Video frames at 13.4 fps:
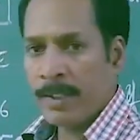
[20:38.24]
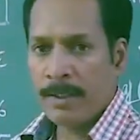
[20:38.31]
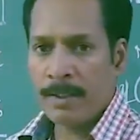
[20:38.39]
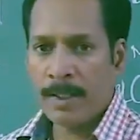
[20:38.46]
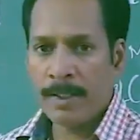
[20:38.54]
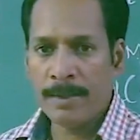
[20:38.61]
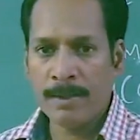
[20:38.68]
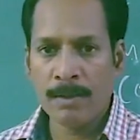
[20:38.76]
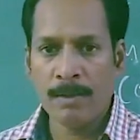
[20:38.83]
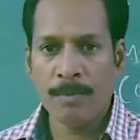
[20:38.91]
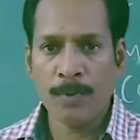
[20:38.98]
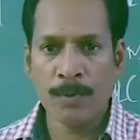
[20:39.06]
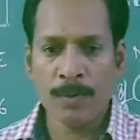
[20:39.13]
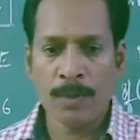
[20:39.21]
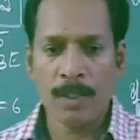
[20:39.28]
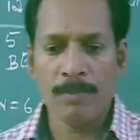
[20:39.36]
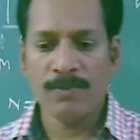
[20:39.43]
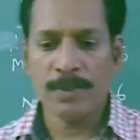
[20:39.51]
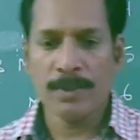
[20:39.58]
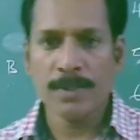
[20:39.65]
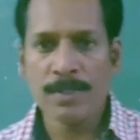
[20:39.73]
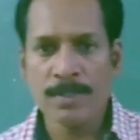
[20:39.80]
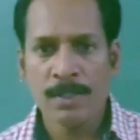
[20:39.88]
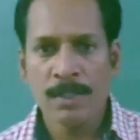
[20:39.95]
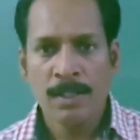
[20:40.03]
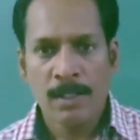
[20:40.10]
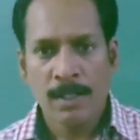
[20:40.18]
can write a program for this
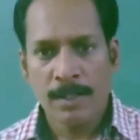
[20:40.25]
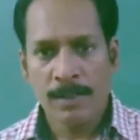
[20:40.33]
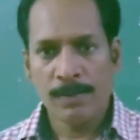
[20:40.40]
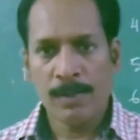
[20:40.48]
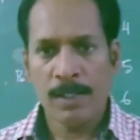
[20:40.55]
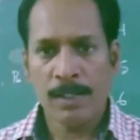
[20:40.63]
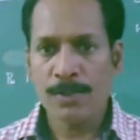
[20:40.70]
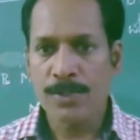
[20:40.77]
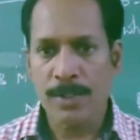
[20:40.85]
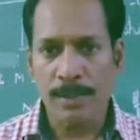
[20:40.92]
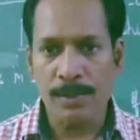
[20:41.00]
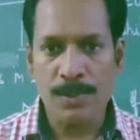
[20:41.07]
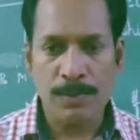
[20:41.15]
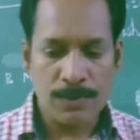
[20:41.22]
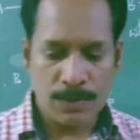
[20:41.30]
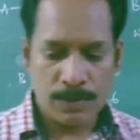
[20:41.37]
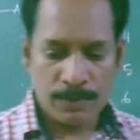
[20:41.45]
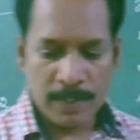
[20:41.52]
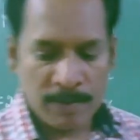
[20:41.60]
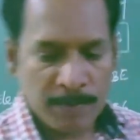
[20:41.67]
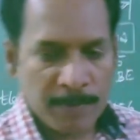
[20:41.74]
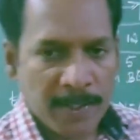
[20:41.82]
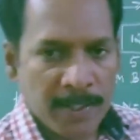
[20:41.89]
and you will understand this one. So we have